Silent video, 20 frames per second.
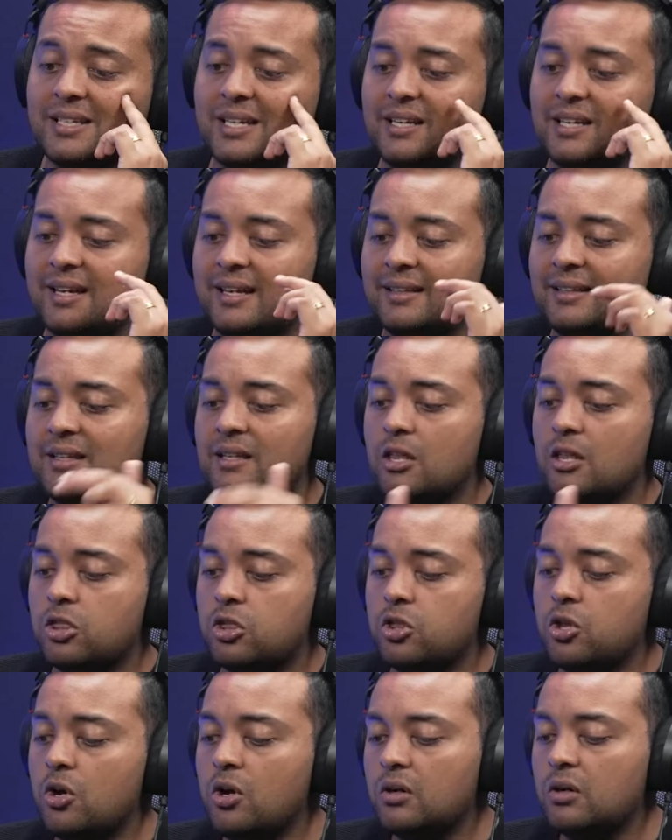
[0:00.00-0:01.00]
key. And then the
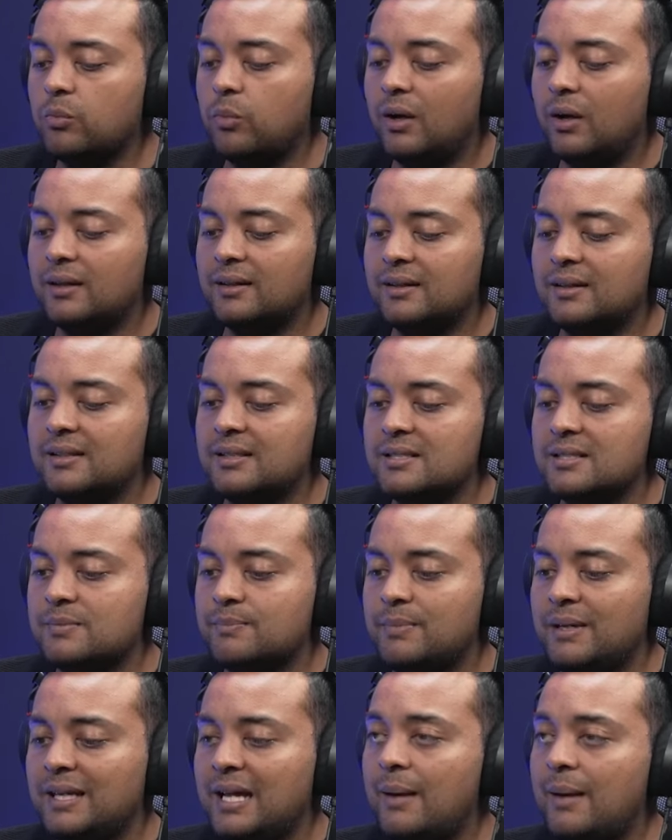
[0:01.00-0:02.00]
third one is
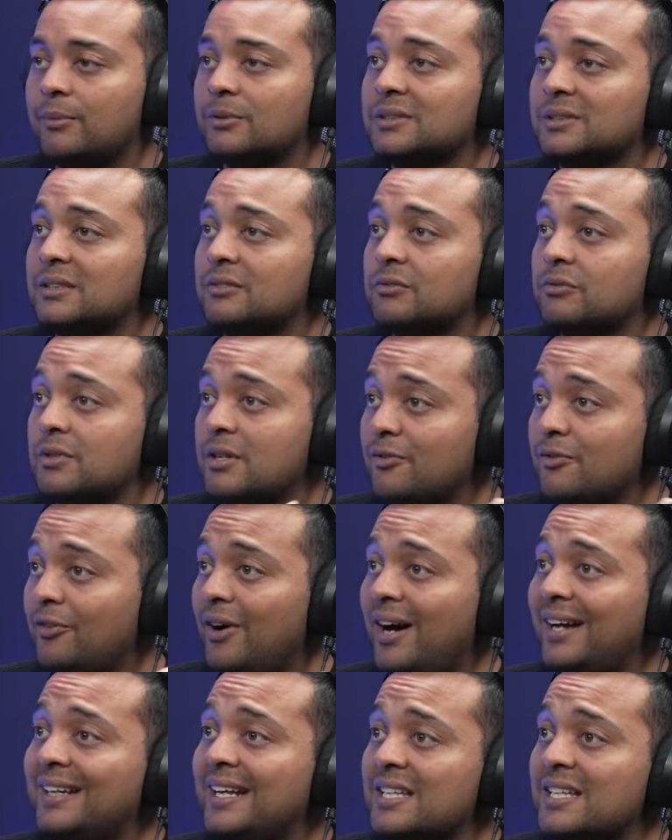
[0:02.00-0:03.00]
being able to
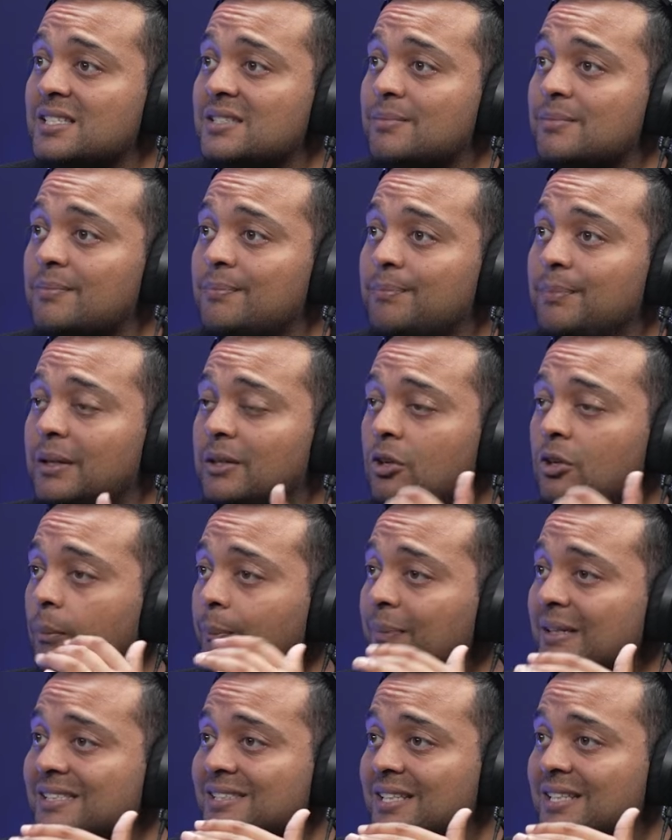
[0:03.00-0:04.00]
refinance but not
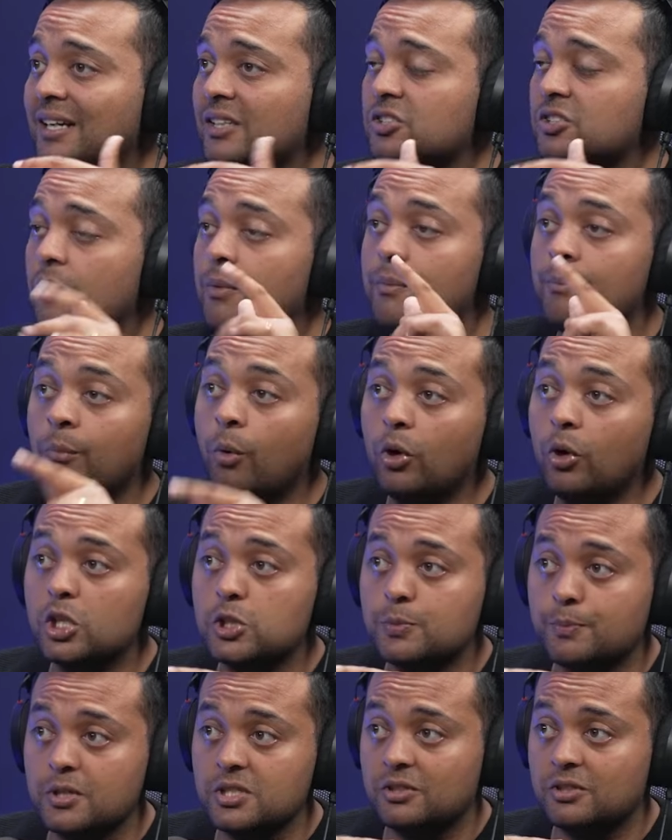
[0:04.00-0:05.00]
be stuck. So
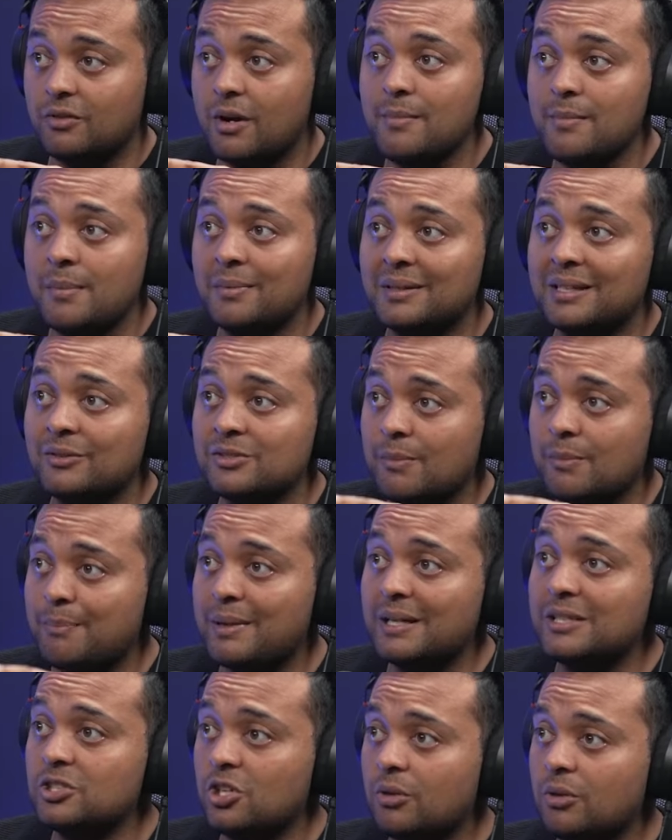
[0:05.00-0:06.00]
mortgage prison, right? Remember that was a
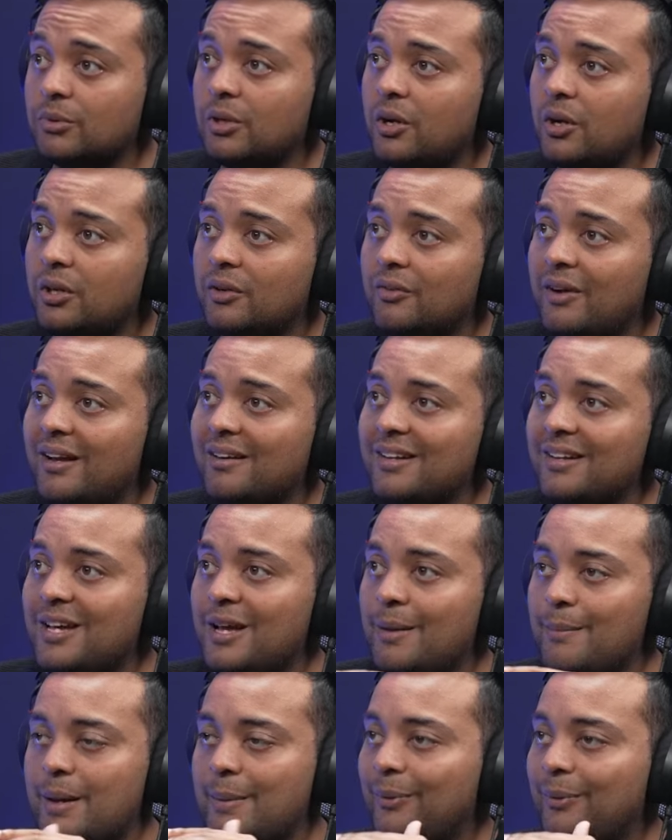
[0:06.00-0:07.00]
big term going around?
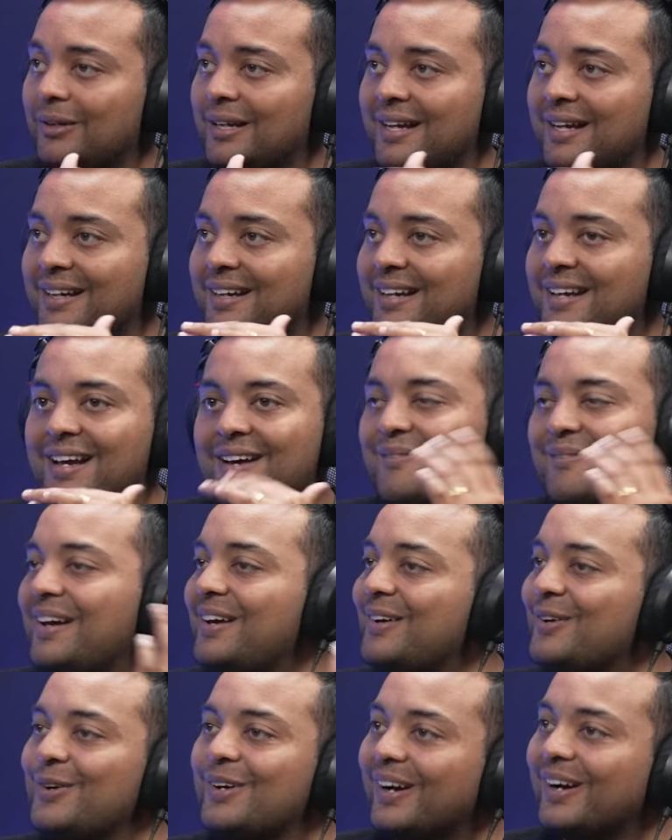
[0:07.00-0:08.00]
People like,
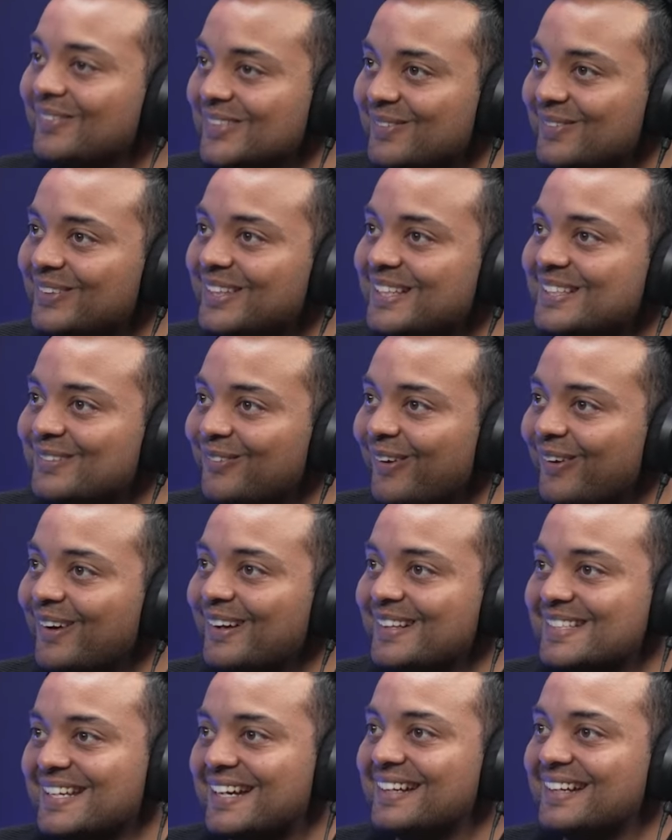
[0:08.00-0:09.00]
man, who comes up with these
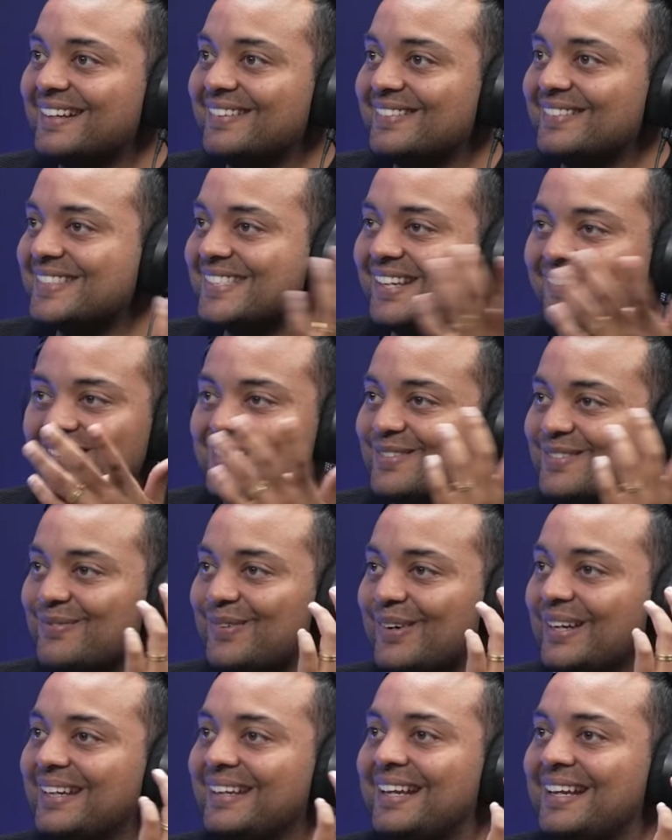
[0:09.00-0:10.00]
words? Someone's a
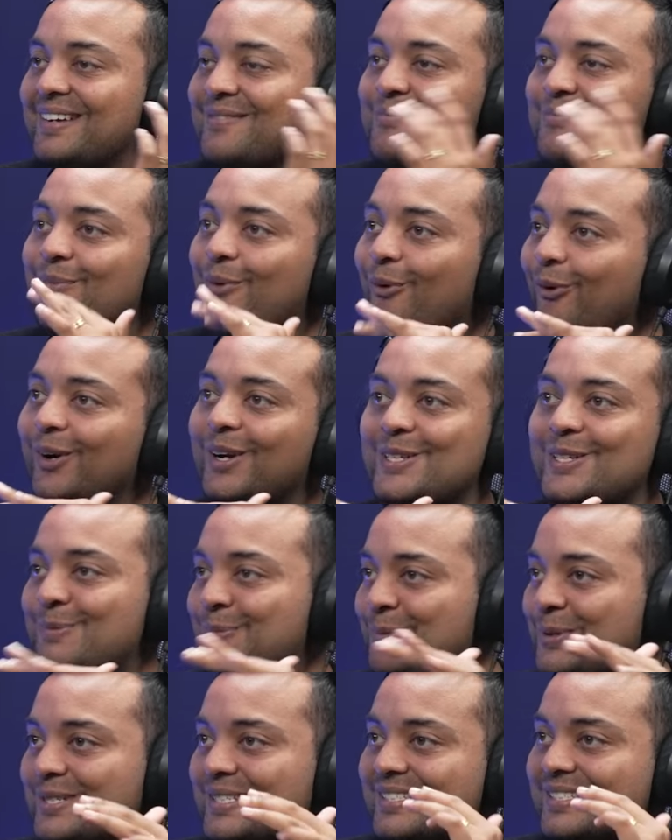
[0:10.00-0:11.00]
brilliant like mortgage
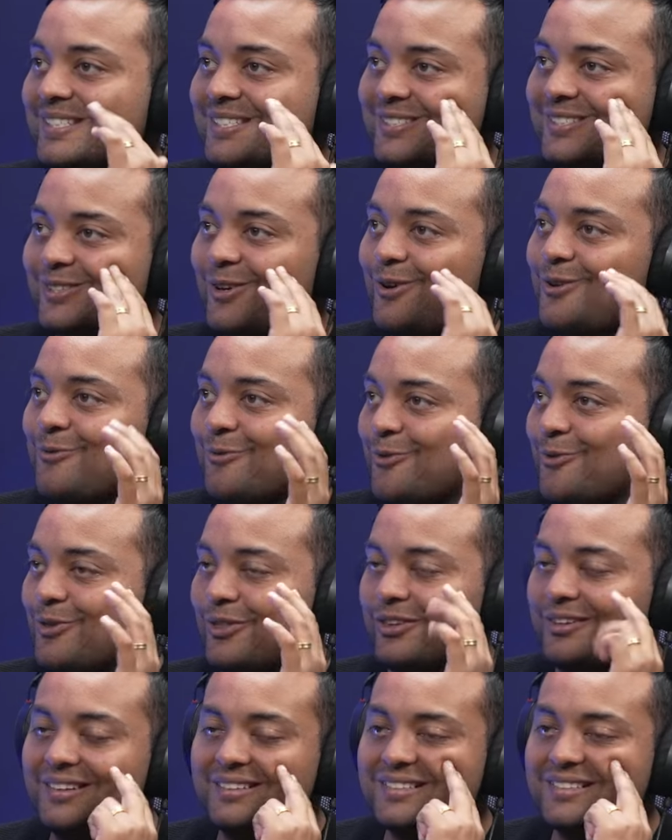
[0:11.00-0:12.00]
prison, just so
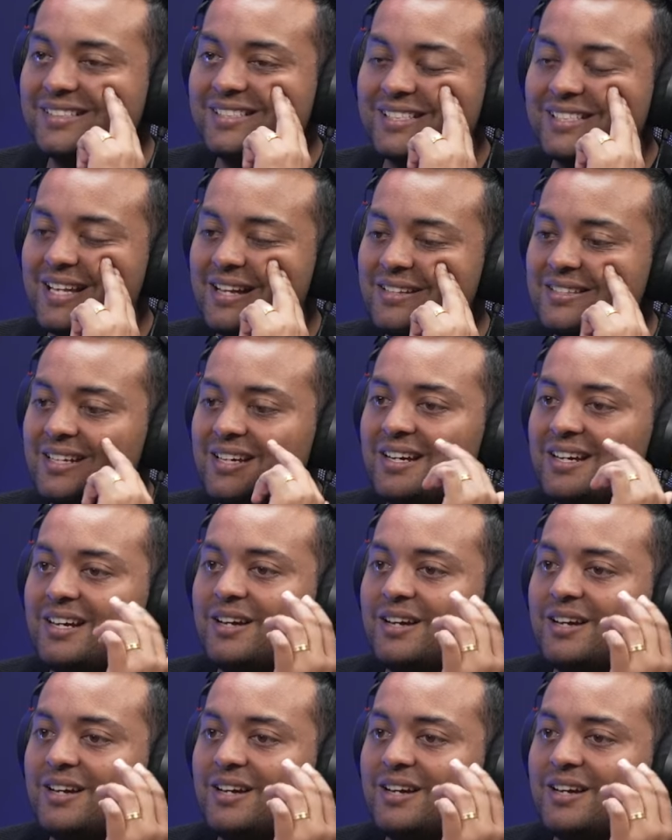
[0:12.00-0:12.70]
ruthless. It sounds,